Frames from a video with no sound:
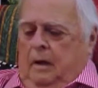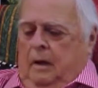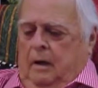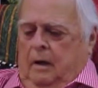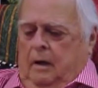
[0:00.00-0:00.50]

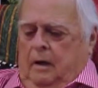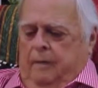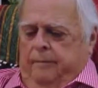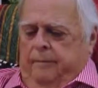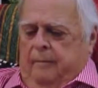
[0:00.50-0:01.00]
Uh,
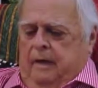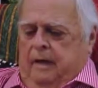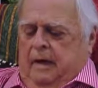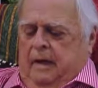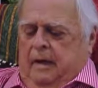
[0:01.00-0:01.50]

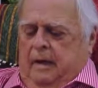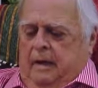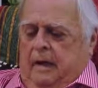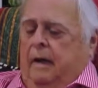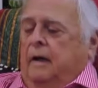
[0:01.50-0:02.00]

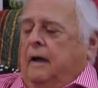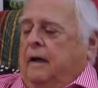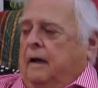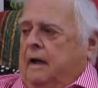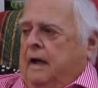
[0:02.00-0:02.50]

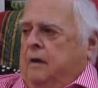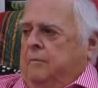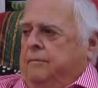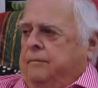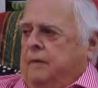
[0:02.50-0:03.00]
LLM,
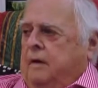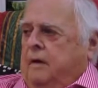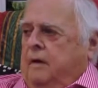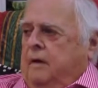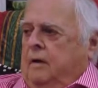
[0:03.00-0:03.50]

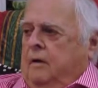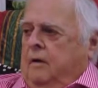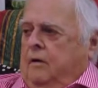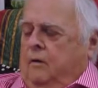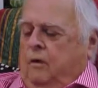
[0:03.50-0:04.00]

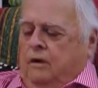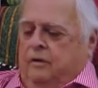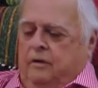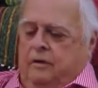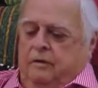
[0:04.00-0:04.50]

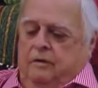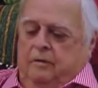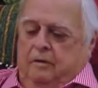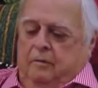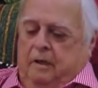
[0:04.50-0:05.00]
which is
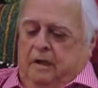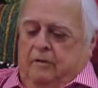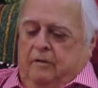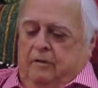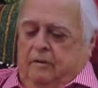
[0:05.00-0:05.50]
a
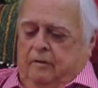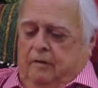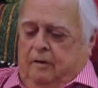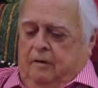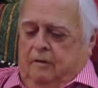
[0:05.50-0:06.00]
Master of
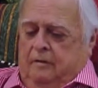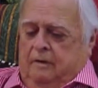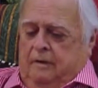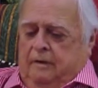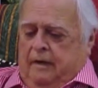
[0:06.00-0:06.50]
Law
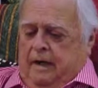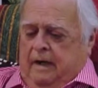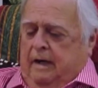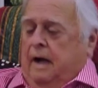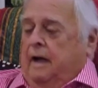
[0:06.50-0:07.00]
in
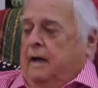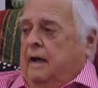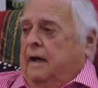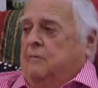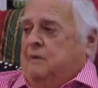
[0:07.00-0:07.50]
Tax,
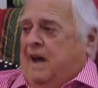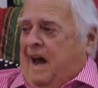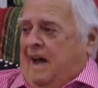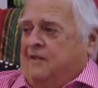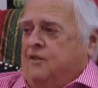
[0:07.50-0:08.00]
LLM
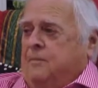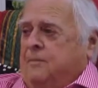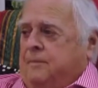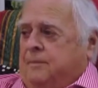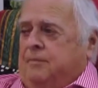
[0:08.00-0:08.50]
Tax,
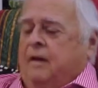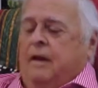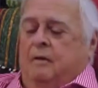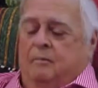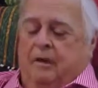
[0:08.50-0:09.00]

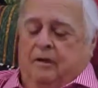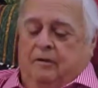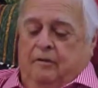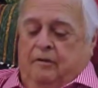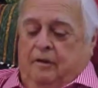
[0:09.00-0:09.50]

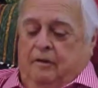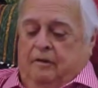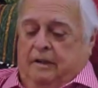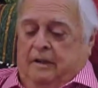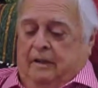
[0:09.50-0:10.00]
Master of
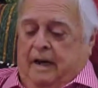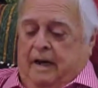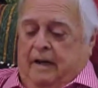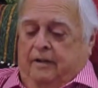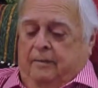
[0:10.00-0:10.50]
Laws in
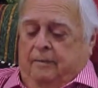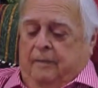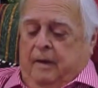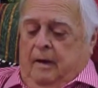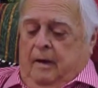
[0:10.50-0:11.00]
Tax.
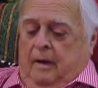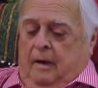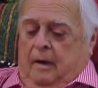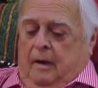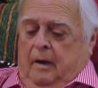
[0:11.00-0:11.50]

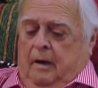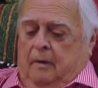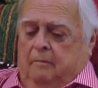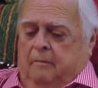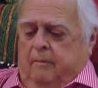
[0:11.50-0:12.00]

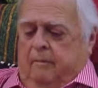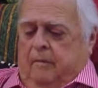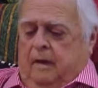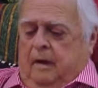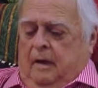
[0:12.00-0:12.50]
Uh,
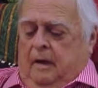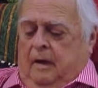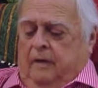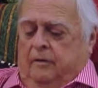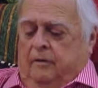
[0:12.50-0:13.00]

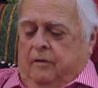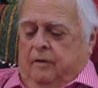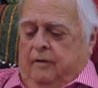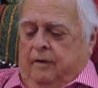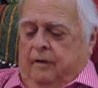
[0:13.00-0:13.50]
it's
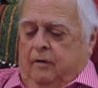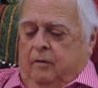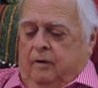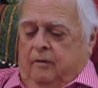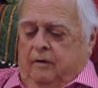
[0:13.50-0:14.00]
sort of the
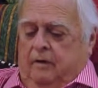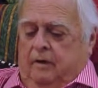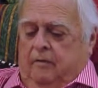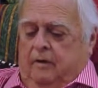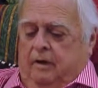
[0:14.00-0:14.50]
equivalent
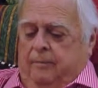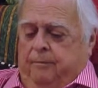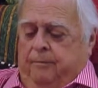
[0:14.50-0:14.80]
of a